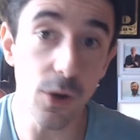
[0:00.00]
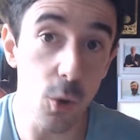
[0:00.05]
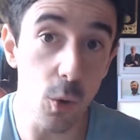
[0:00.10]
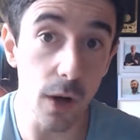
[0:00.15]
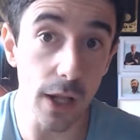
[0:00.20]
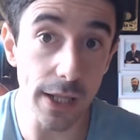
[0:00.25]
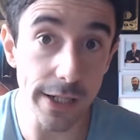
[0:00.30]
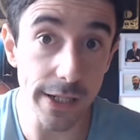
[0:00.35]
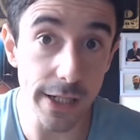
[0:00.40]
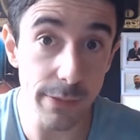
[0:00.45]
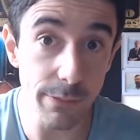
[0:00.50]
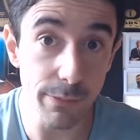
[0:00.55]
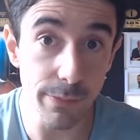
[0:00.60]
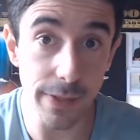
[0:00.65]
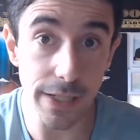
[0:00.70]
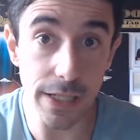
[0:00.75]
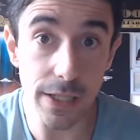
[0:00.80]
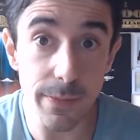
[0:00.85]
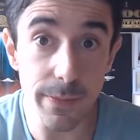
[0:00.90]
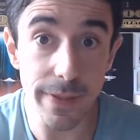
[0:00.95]
quality
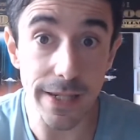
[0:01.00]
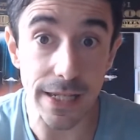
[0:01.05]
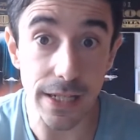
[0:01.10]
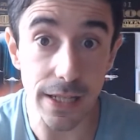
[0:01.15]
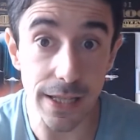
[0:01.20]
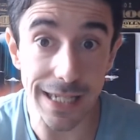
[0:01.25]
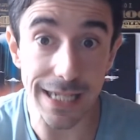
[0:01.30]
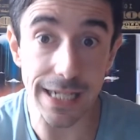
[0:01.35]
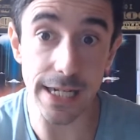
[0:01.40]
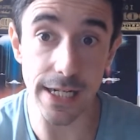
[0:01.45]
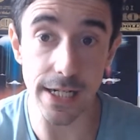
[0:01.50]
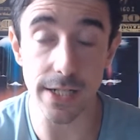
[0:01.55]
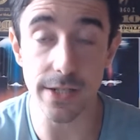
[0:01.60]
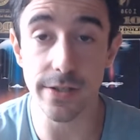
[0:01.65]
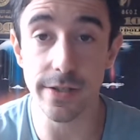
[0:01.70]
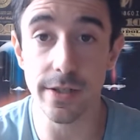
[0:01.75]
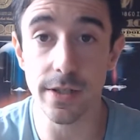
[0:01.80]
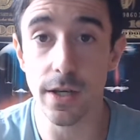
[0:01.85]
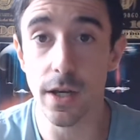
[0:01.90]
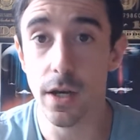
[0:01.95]
B2B
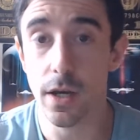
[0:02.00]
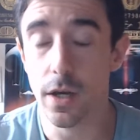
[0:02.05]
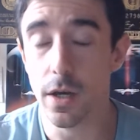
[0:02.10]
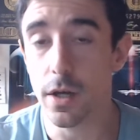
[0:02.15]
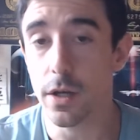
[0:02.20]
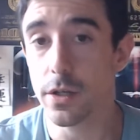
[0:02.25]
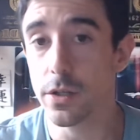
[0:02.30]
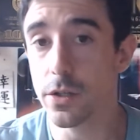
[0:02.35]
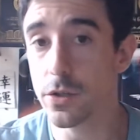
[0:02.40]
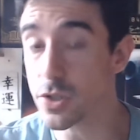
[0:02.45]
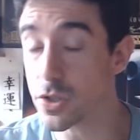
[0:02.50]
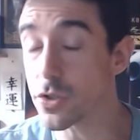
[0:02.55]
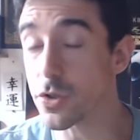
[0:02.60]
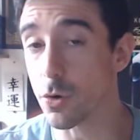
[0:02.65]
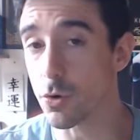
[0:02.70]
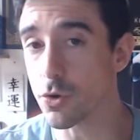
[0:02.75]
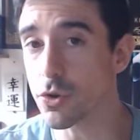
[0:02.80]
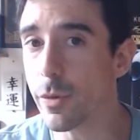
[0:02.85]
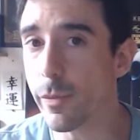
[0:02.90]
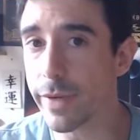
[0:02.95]
leads using
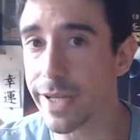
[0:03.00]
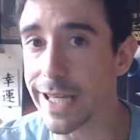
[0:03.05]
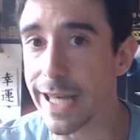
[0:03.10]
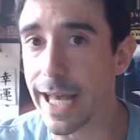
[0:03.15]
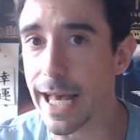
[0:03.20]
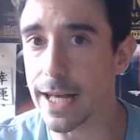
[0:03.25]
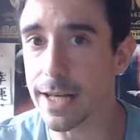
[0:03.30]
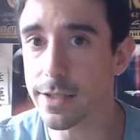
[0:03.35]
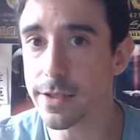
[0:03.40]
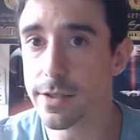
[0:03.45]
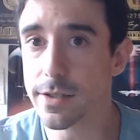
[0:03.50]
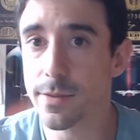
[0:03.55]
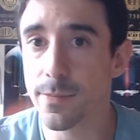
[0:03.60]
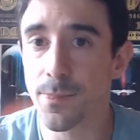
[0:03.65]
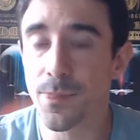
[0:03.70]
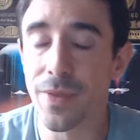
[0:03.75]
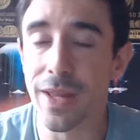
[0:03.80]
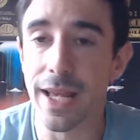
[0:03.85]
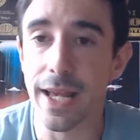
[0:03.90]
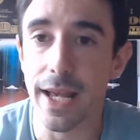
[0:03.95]
social media ads.
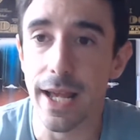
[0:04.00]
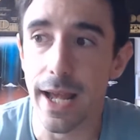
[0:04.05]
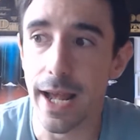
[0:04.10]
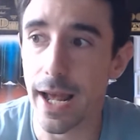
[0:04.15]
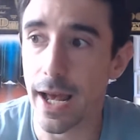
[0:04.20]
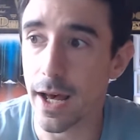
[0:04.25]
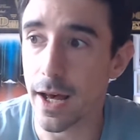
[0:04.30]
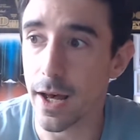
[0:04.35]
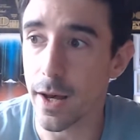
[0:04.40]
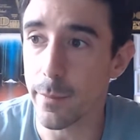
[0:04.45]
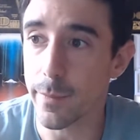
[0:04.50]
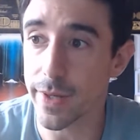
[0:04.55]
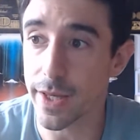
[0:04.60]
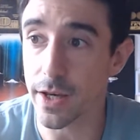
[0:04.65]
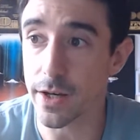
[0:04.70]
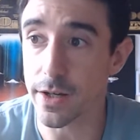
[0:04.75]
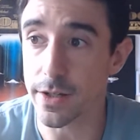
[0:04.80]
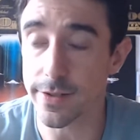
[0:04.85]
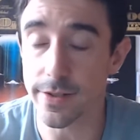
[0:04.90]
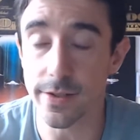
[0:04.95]

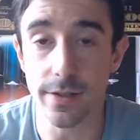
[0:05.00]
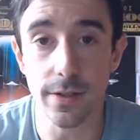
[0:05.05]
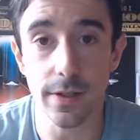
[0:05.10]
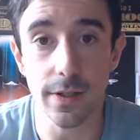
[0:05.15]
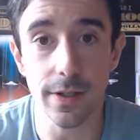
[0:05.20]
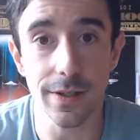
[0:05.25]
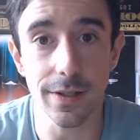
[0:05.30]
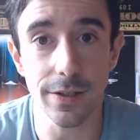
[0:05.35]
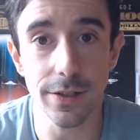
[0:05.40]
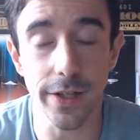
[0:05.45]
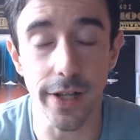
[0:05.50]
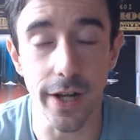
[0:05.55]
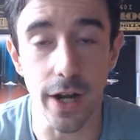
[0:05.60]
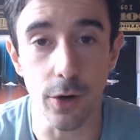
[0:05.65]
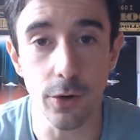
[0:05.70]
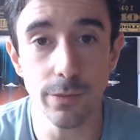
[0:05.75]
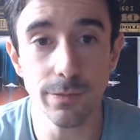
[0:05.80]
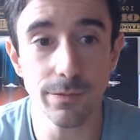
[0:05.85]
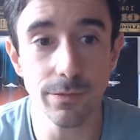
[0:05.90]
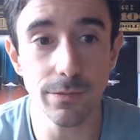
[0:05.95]
Because,
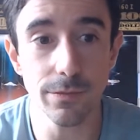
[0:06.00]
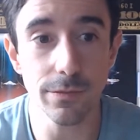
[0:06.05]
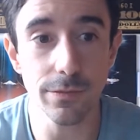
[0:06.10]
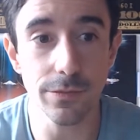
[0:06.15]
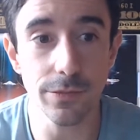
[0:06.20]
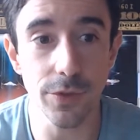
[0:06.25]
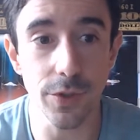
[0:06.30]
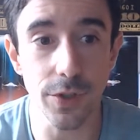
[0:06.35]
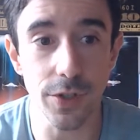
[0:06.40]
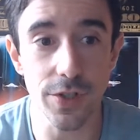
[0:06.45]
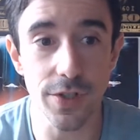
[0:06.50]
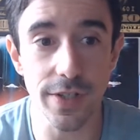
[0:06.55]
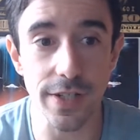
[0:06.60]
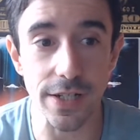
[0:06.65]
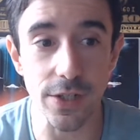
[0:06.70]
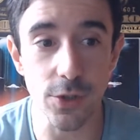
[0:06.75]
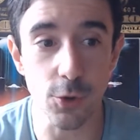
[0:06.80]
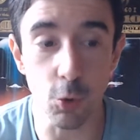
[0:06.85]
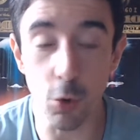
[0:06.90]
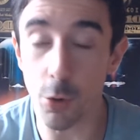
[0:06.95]
there's
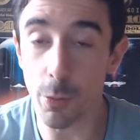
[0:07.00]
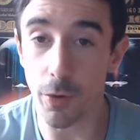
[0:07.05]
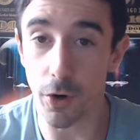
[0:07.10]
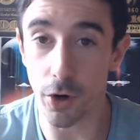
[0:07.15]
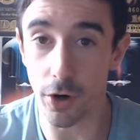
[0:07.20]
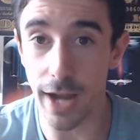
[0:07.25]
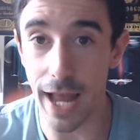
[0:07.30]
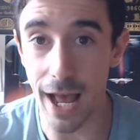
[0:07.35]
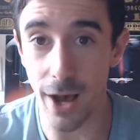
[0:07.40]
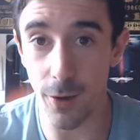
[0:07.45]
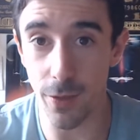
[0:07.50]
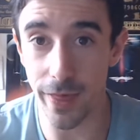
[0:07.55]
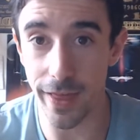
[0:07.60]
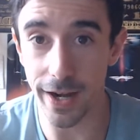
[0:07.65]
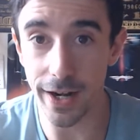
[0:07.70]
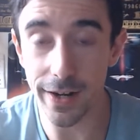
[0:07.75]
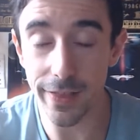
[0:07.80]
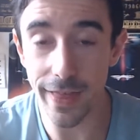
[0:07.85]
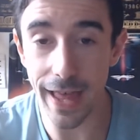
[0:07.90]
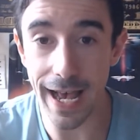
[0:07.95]
this rumor out
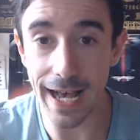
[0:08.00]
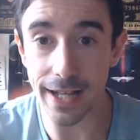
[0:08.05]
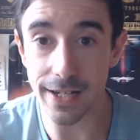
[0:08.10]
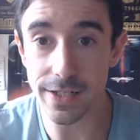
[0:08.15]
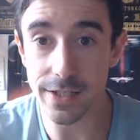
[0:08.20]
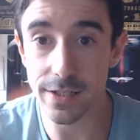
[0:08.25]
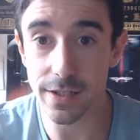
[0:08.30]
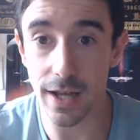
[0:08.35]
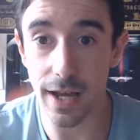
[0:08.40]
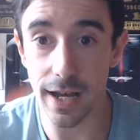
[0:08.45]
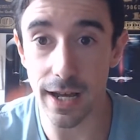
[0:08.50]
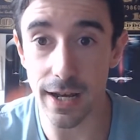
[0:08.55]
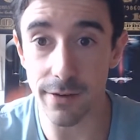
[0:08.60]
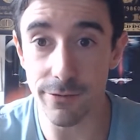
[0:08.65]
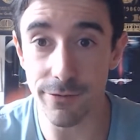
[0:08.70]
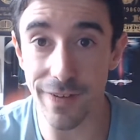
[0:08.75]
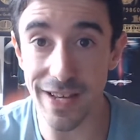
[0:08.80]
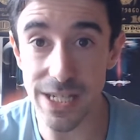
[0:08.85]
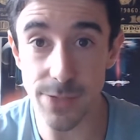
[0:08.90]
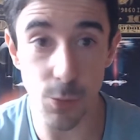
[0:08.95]
there that
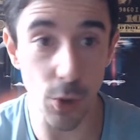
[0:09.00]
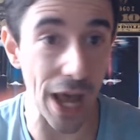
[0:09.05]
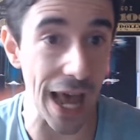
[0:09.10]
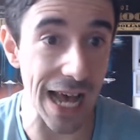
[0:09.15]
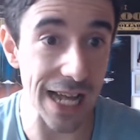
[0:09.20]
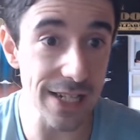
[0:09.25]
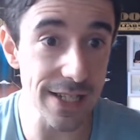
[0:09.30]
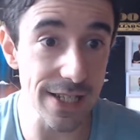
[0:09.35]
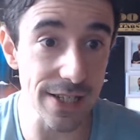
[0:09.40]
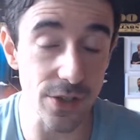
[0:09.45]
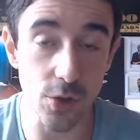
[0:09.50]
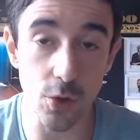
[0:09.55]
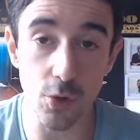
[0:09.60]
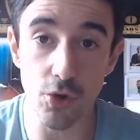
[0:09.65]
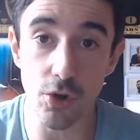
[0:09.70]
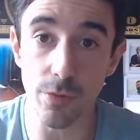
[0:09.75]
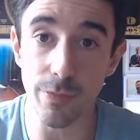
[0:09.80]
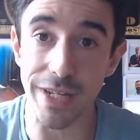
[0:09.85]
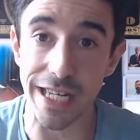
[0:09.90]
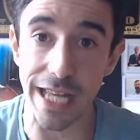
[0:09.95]
Facebook ads and
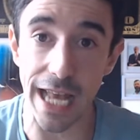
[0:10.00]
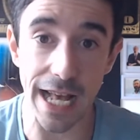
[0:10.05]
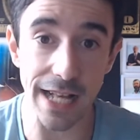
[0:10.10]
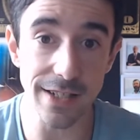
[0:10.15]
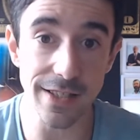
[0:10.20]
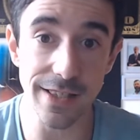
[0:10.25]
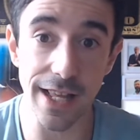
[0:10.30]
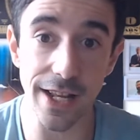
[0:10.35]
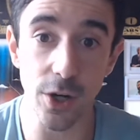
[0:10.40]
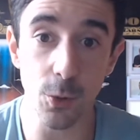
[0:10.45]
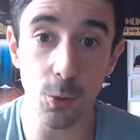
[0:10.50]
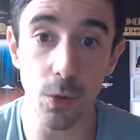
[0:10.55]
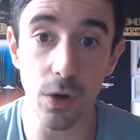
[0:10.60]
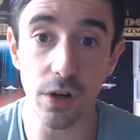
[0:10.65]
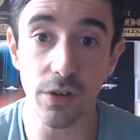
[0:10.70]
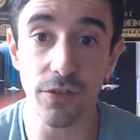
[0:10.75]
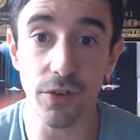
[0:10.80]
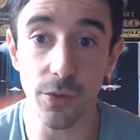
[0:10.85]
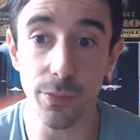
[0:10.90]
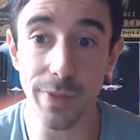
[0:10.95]
social media ads, they don't
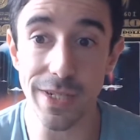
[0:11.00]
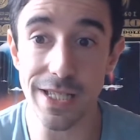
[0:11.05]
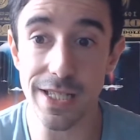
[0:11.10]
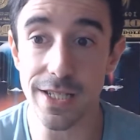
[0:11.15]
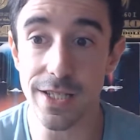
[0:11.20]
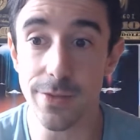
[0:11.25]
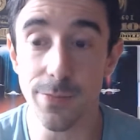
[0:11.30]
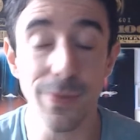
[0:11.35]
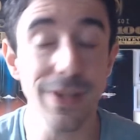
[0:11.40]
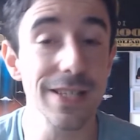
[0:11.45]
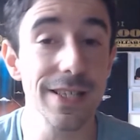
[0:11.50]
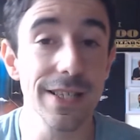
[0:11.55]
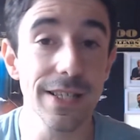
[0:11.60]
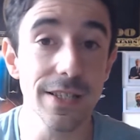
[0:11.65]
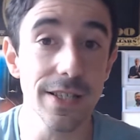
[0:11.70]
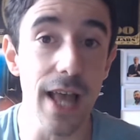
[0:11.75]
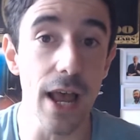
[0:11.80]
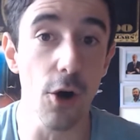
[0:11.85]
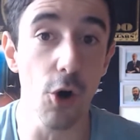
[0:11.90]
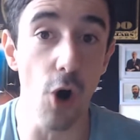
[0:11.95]
work for business to
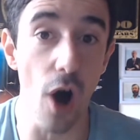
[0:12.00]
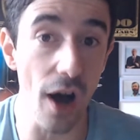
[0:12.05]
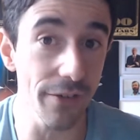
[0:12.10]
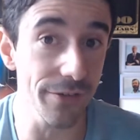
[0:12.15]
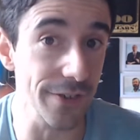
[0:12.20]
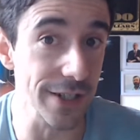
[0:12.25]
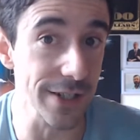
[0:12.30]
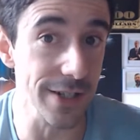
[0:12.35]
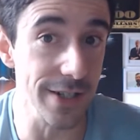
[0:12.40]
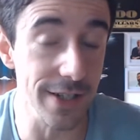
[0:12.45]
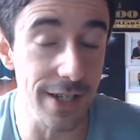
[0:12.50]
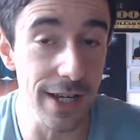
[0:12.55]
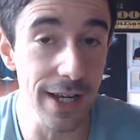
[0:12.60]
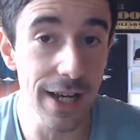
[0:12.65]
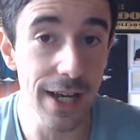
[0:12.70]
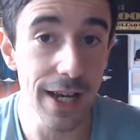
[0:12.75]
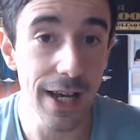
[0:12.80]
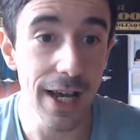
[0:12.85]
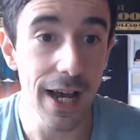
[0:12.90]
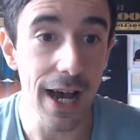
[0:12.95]
business offers.
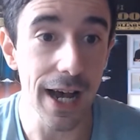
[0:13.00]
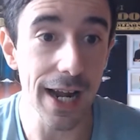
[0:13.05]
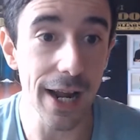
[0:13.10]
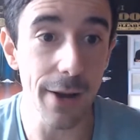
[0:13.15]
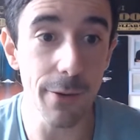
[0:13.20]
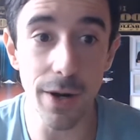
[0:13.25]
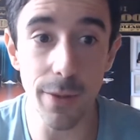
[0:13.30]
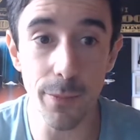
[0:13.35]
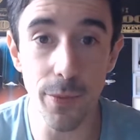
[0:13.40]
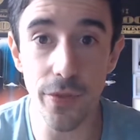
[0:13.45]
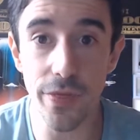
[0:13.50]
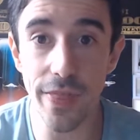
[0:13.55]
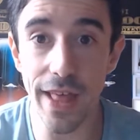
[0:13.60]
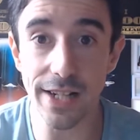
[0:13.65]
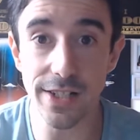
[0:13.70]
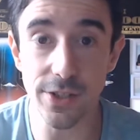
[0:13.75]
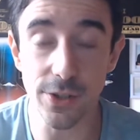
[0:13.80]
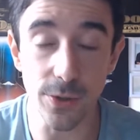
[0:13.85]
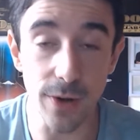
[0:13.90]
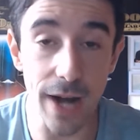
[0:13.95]
And I want to put
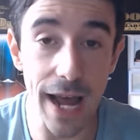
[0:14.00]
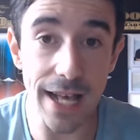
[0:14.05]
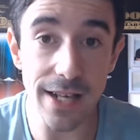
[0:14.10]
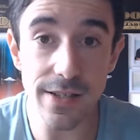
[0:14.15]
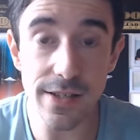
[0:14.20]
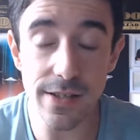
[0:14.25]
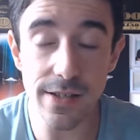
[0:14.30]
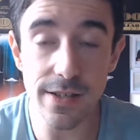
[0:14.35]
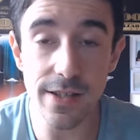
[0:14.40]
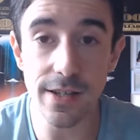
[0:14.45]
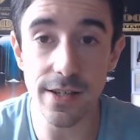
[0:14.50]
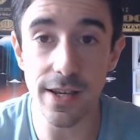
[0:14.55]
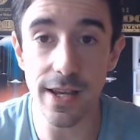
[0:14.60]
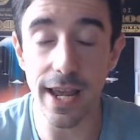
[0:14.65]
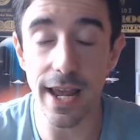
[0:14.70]
that to rest